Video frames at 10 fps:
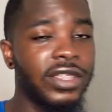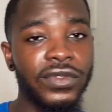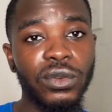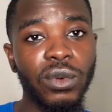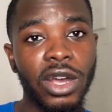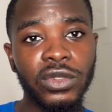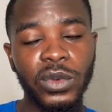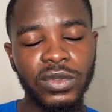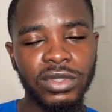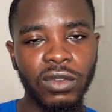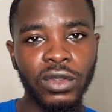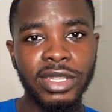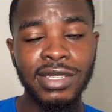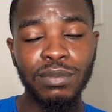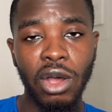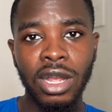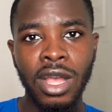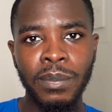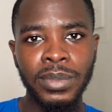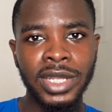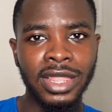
Interview one was with a really small company.